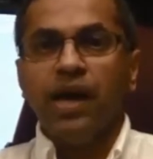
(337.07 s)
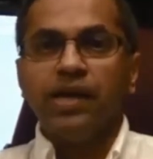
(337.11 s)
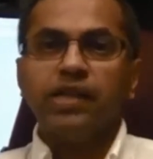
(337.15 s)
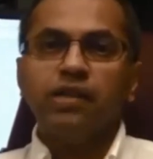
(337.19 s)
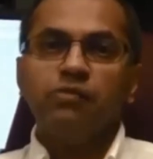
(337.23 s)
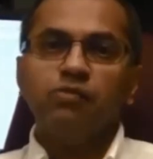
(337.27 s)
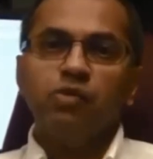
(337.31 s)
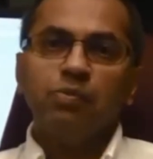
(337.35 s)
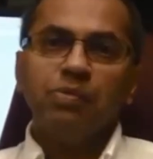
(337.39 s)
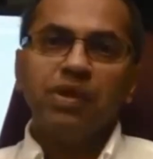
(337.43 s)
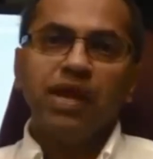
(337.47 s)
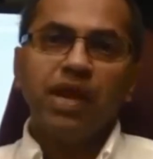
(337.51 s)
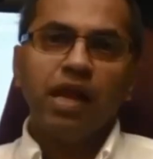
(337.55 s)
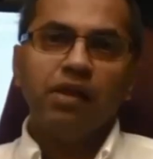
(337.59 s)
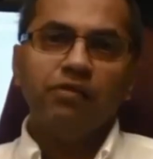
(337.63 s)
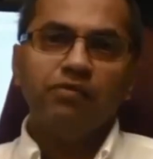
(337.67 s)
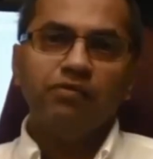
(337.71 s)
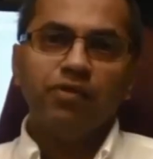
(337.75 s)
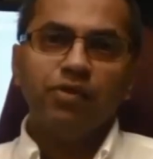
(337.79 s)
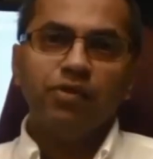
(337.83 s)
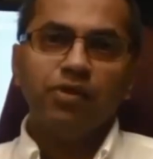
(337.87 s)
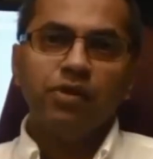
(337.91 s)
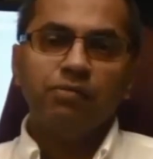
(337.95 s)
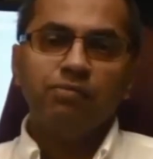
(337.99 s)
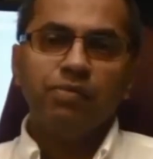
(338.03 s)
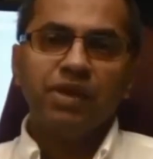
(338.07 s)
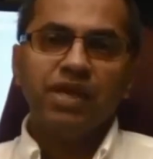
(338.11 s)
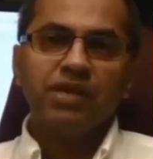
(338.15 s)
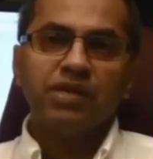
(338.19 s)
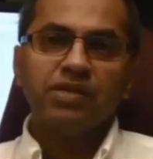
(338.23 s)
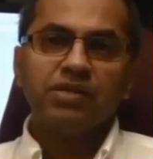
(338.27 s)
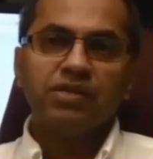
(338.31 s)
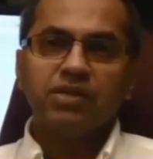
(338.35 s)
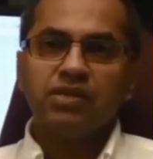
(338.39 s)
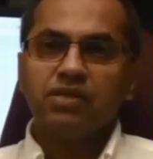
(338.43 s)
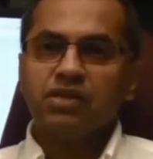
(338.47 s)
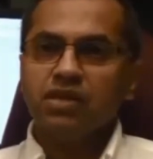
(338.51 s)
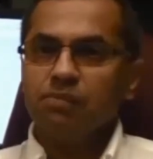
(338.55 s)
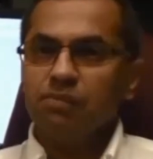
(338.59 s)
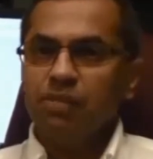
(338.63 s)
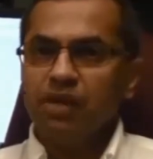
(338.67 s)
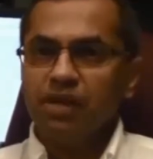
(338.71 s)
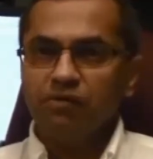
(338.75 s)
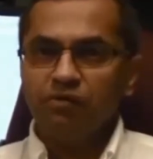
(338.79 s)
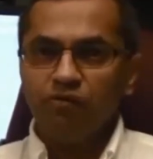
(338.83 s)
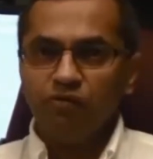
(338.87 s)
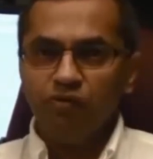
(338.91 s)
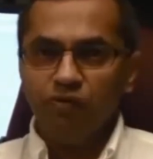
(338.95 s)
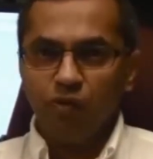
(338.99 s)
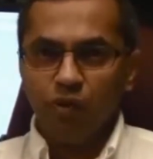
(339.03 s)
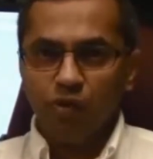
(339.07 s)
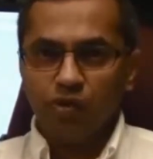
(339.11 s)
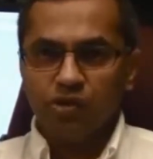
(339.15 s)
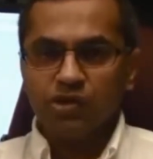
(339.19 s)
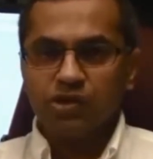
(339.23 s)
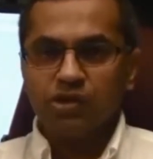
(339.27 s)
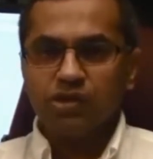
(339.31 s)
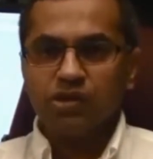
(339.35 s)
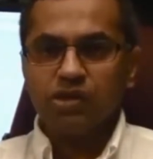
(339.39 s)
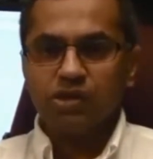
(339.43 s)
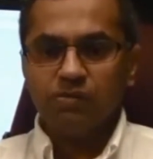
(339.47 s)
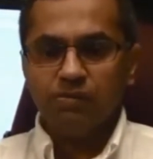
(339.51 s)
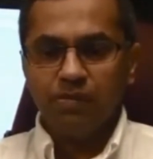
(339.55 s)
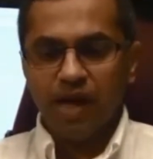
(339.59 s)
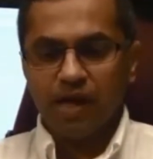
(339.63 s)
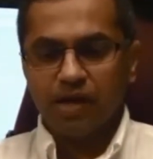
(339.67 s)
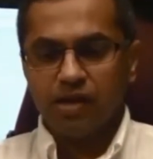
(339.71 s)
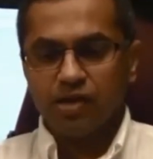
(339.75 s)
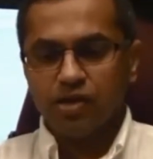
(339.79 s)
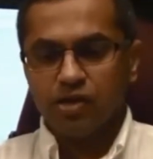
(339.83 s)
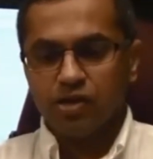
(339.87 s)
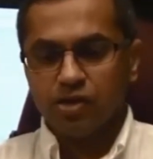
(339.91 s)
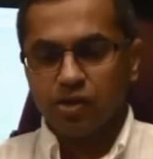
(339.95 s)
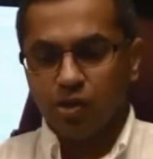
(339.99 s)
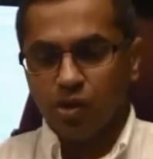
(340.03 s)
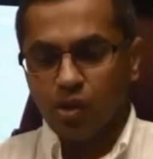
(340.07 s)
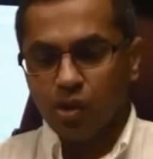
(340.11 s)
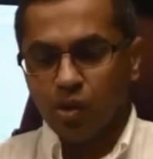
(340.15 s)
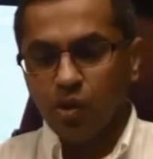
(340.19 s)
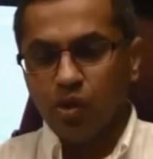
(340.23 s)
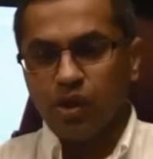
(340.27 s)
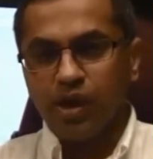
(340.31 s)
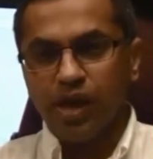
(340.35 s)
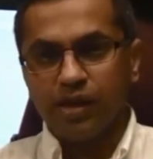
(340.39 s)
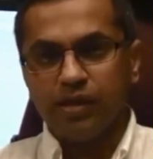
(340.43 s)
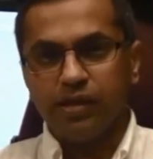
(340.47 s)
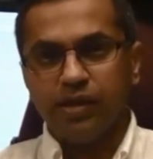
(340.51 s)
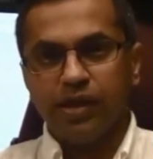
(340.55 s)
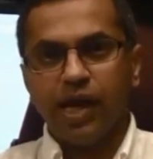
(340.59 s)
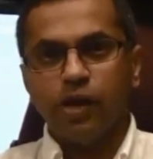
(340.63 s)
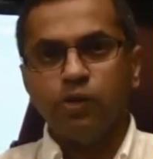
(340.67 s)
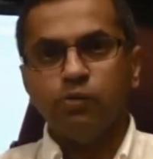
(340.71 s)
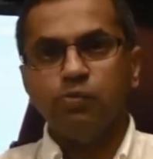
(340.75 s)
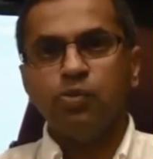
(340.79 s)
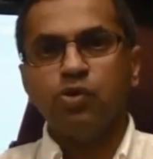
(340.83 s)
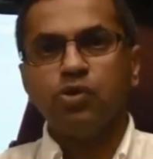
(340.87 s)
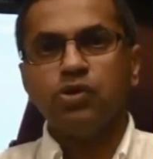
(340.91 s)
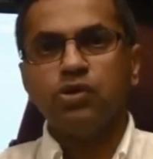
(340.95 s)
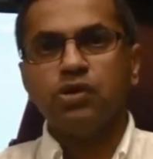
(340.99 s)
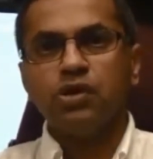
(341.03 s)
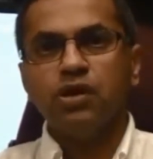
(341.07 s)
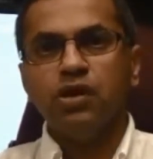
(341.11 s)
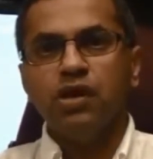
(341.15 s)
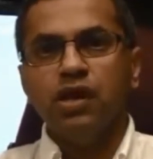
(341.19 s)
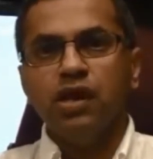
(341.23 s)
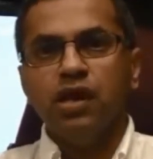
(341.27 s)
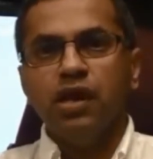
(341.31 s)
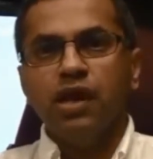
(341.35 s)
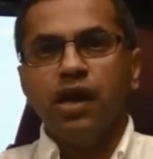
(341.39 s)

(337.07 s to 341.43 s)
I think would be helpful, because it simply forces the manager to look at that output,